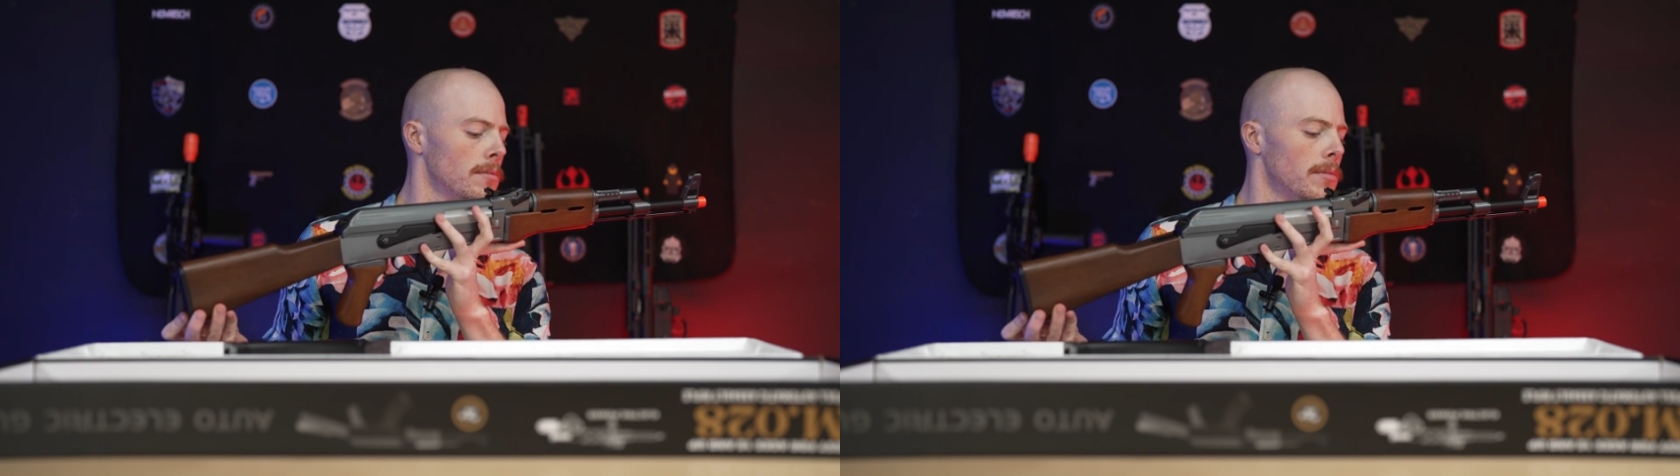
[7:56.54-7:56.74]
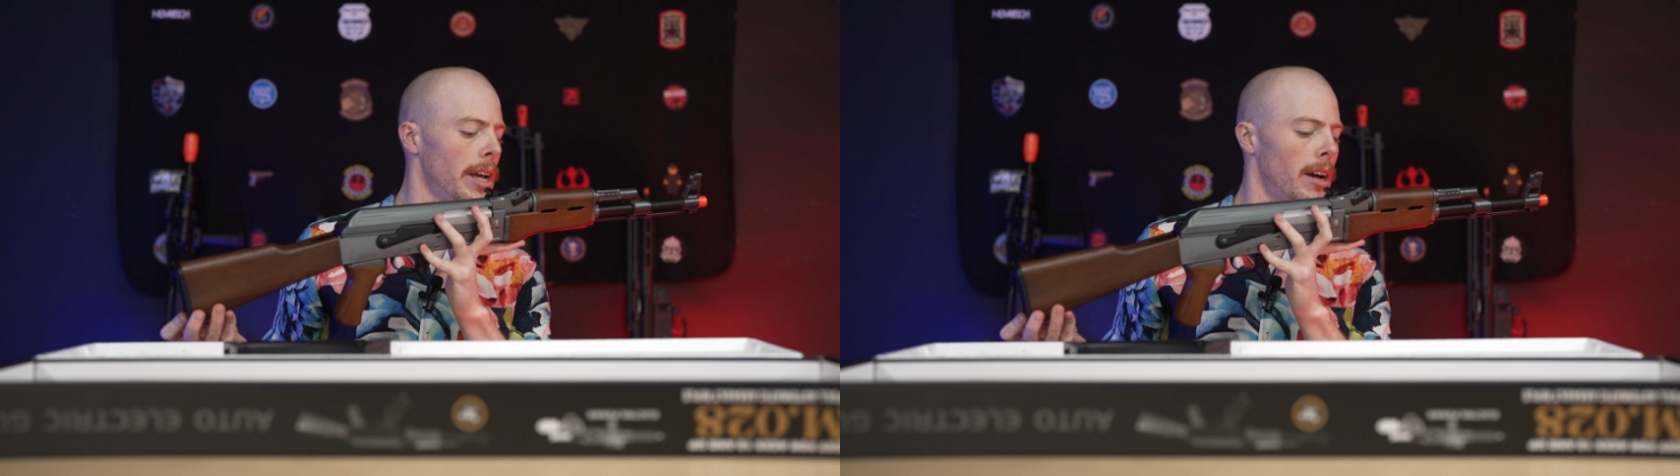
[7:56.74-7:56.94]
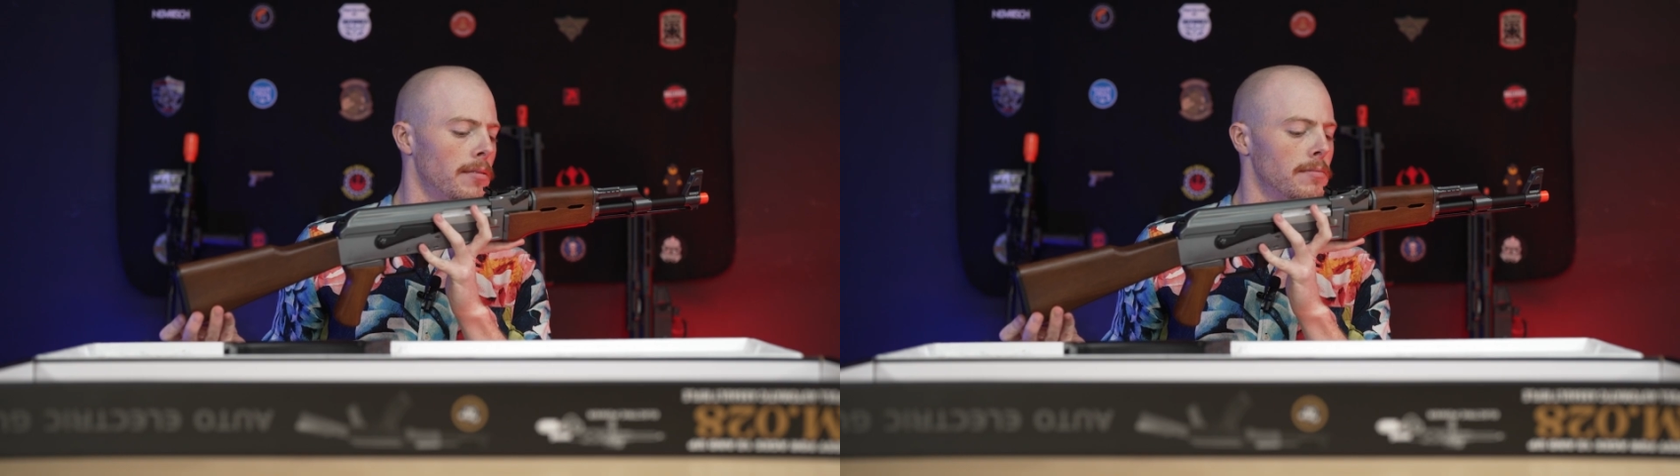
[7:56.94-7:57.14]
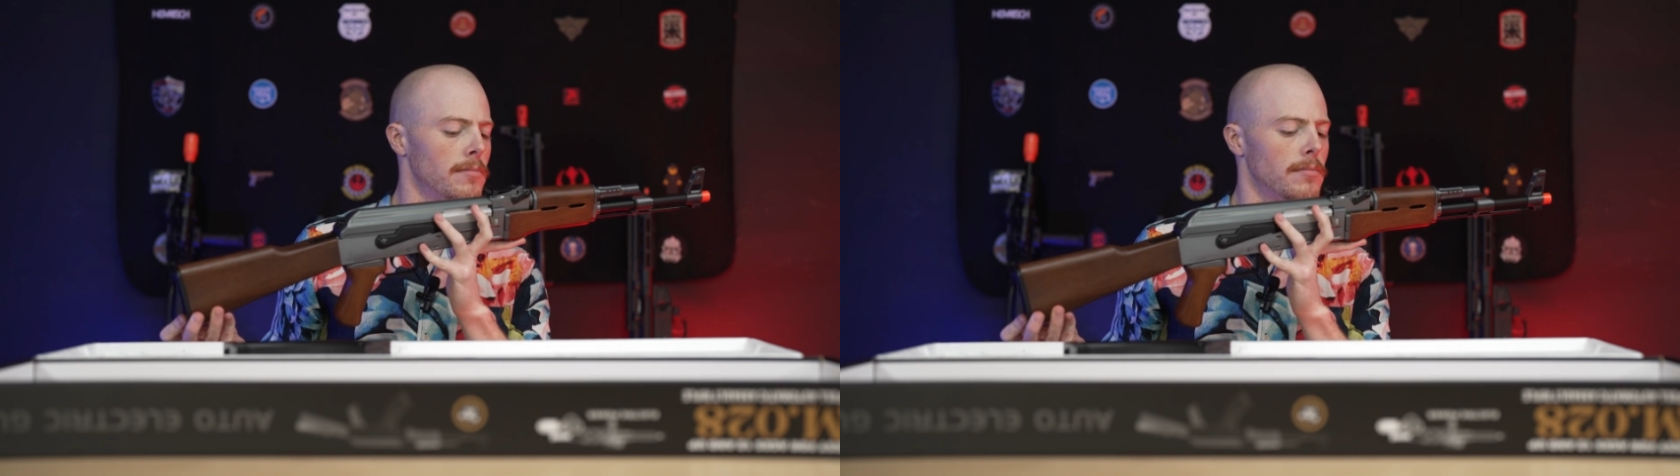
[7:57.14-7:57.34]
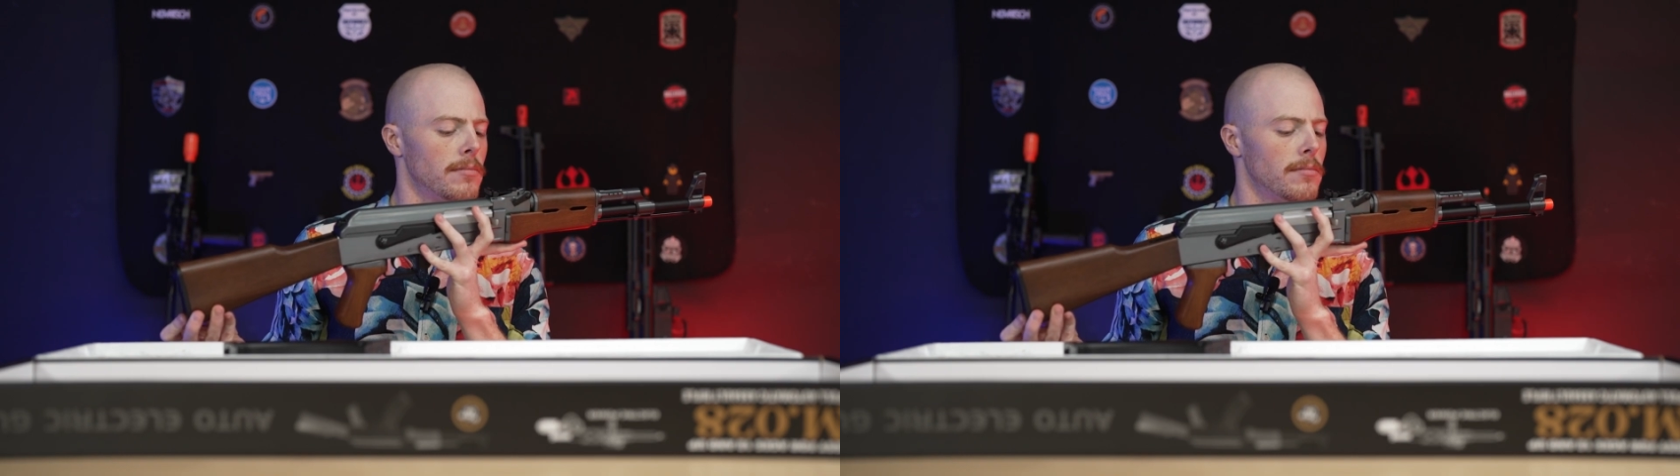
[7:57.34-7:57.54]
Yeah,
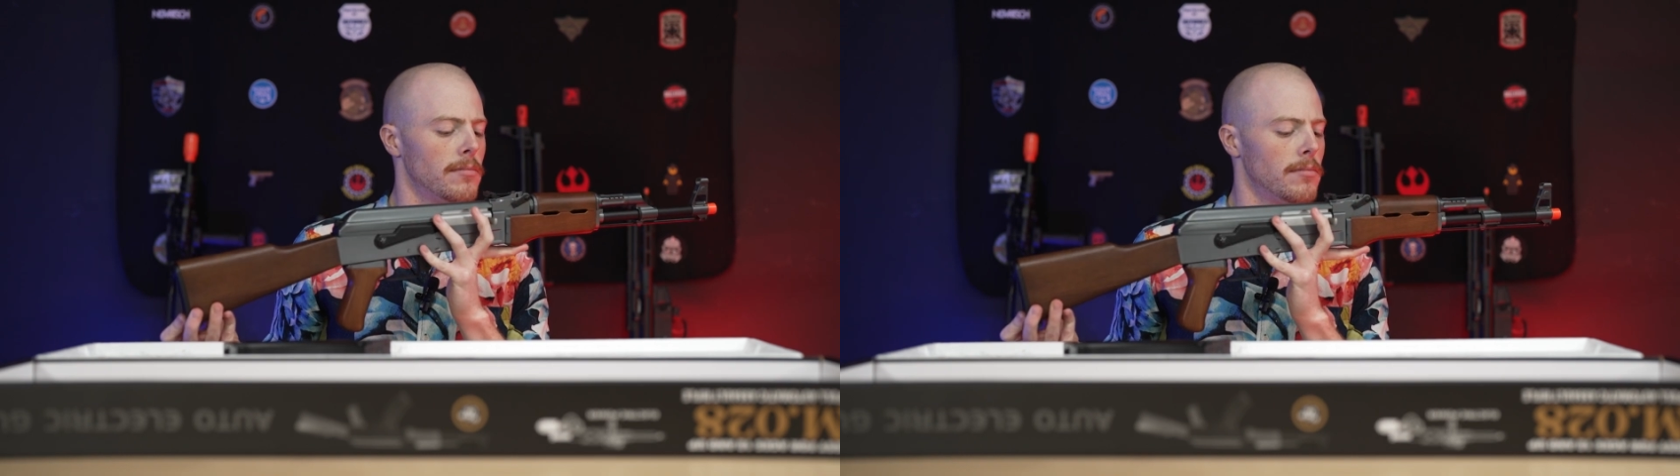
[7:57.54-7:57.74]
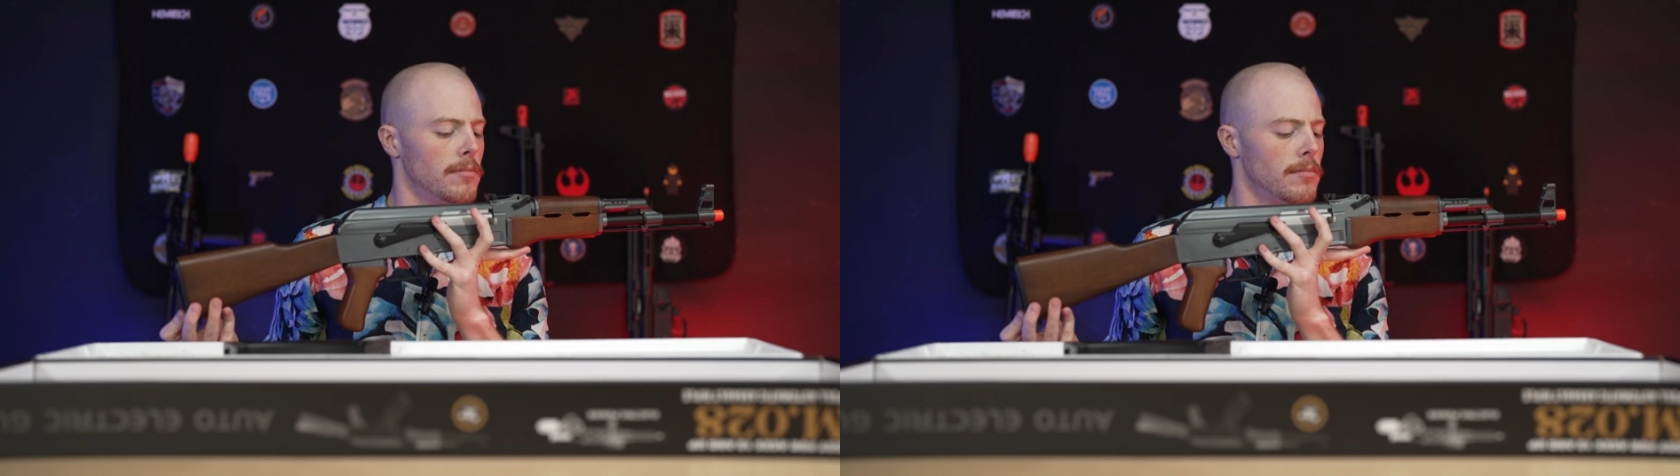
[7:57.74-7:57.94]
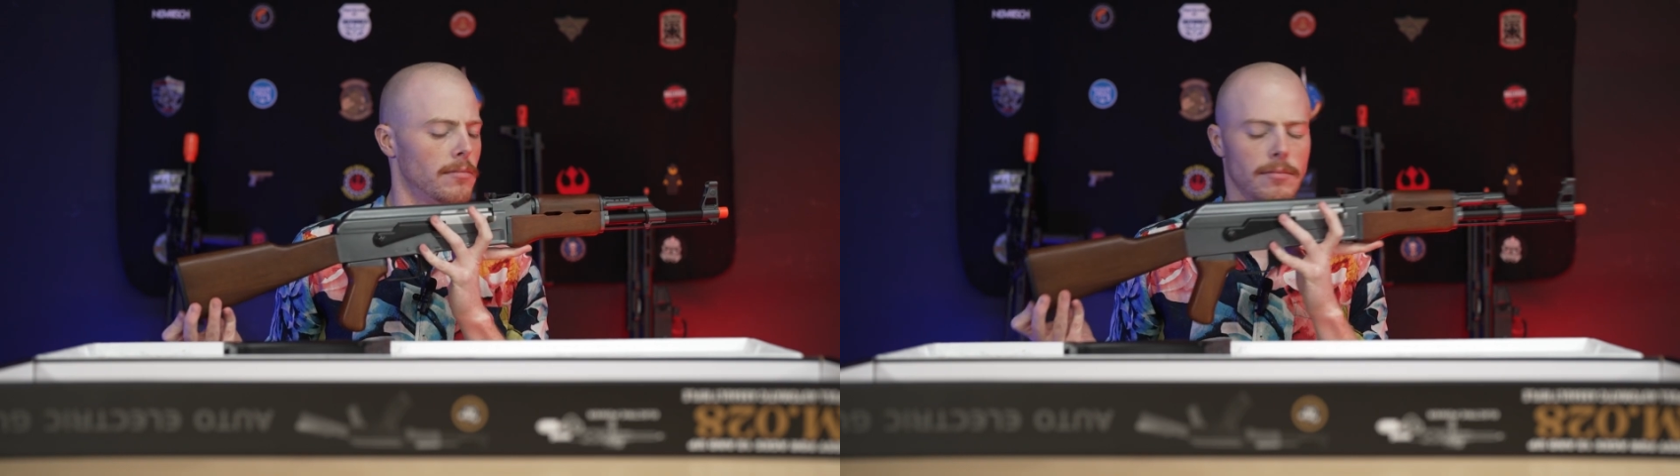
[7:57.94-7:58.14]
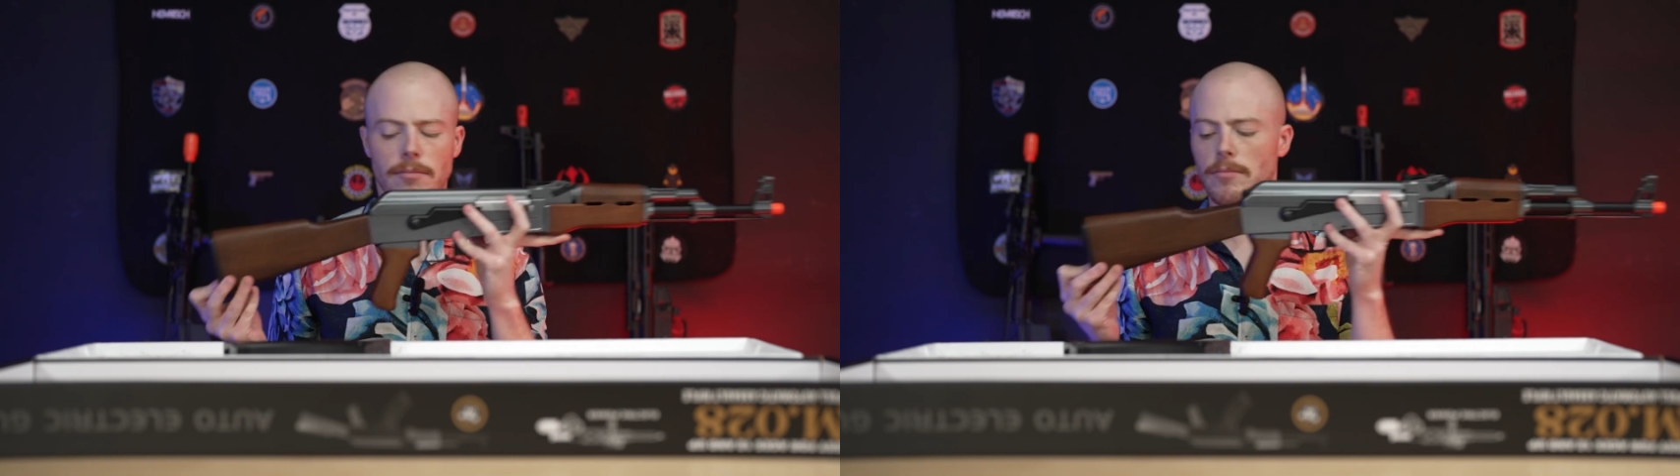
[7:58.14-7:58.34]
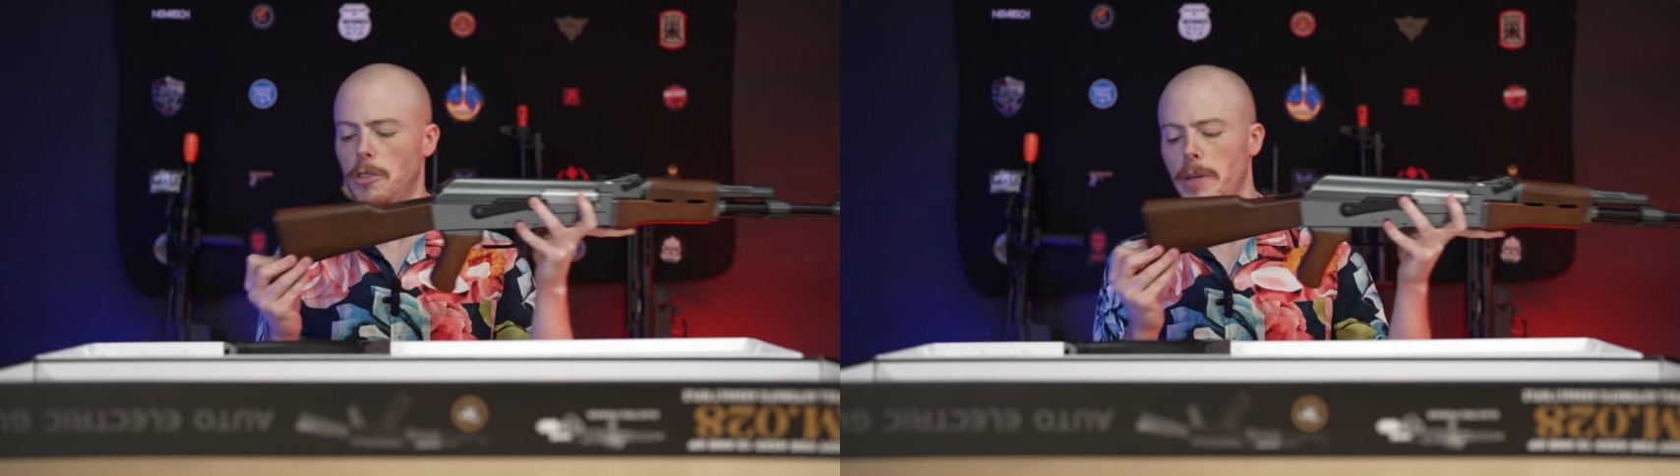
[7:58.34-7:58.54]

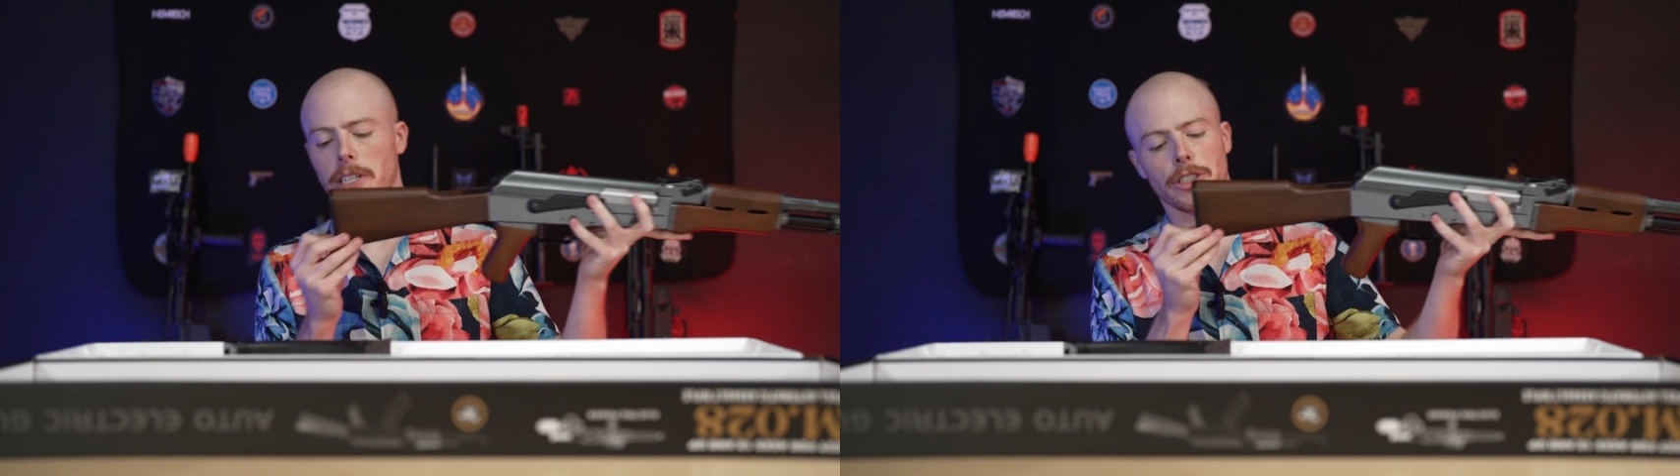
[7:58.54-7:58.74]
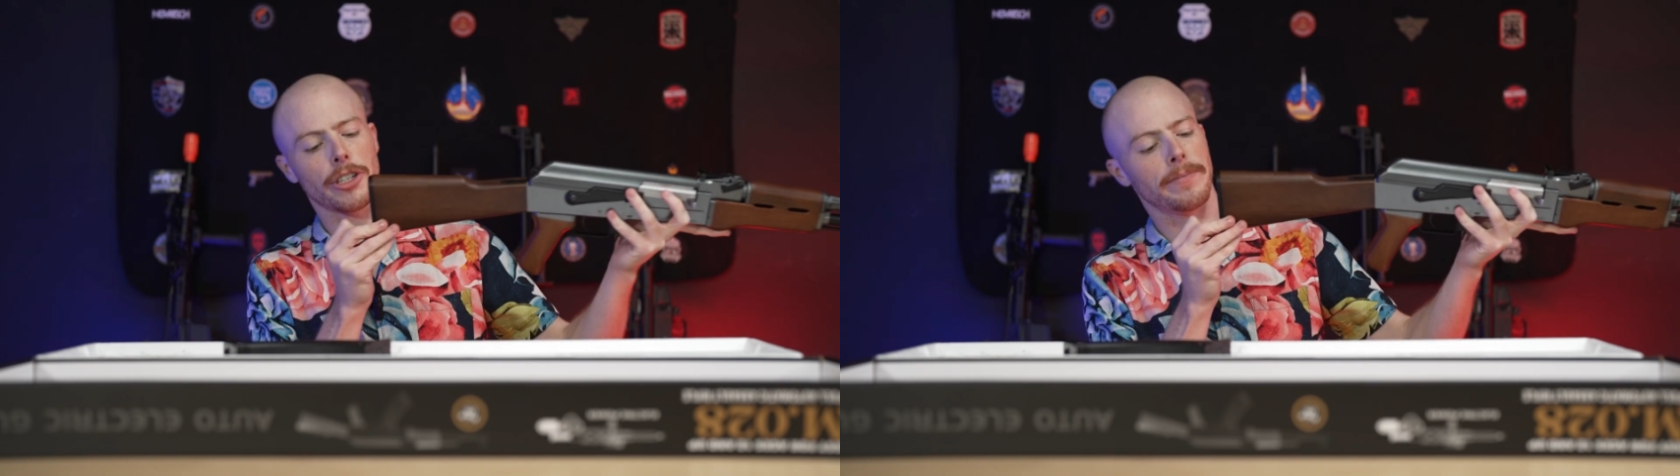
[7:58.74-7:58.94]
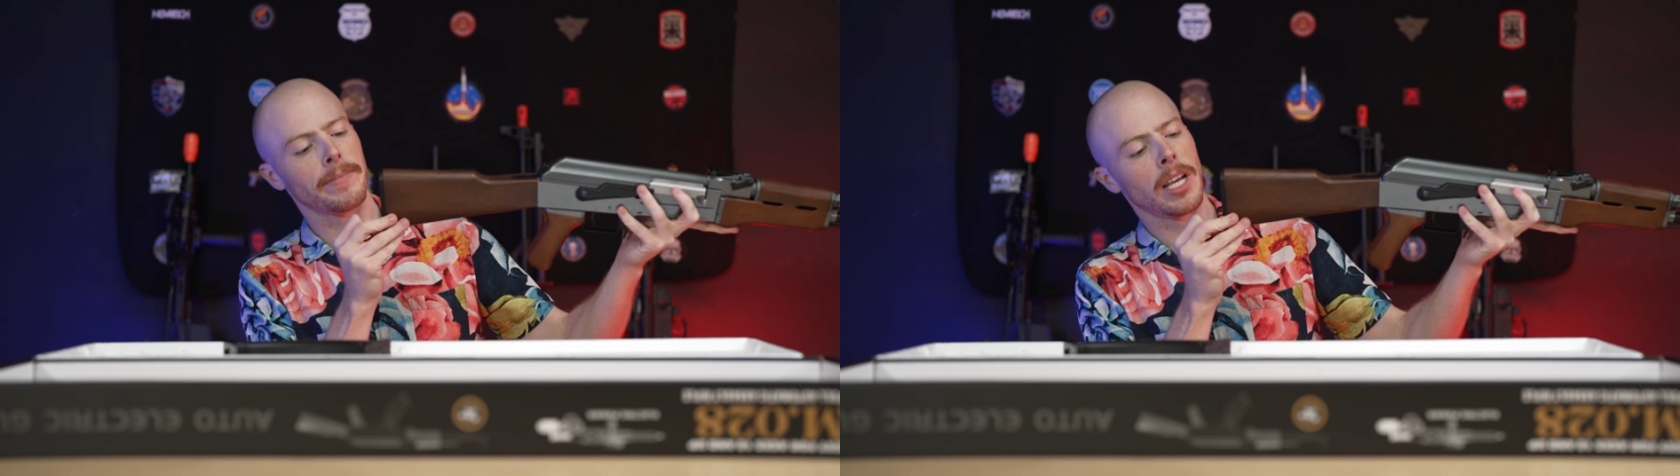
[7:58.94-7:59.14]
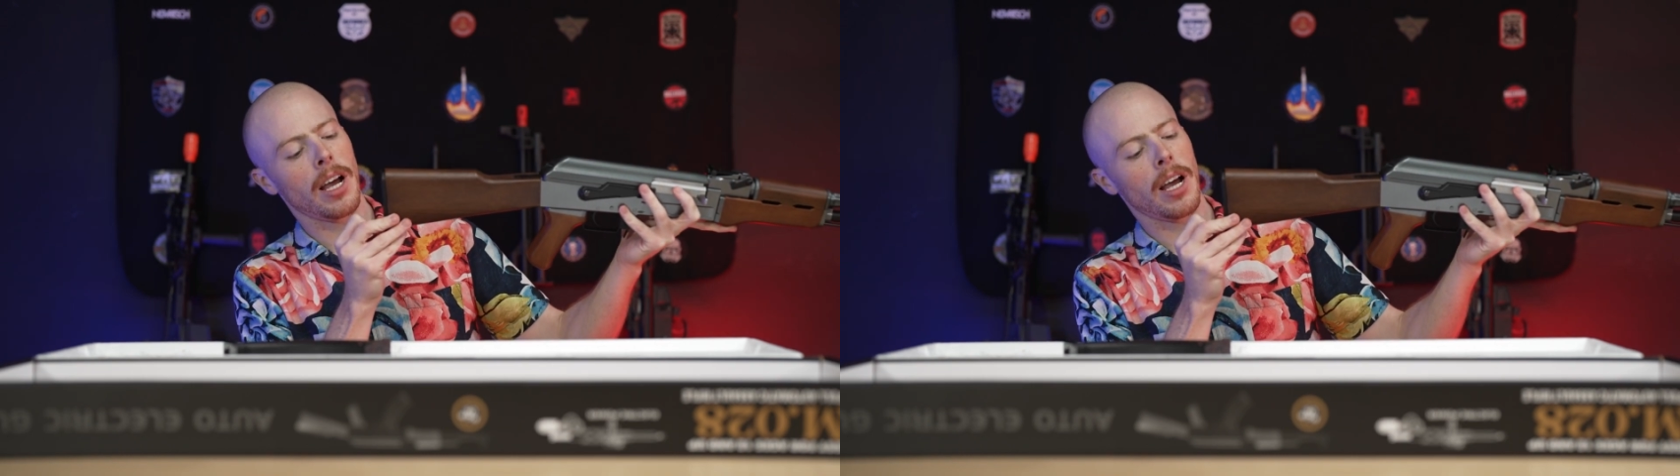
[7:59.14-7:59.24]
just making sure.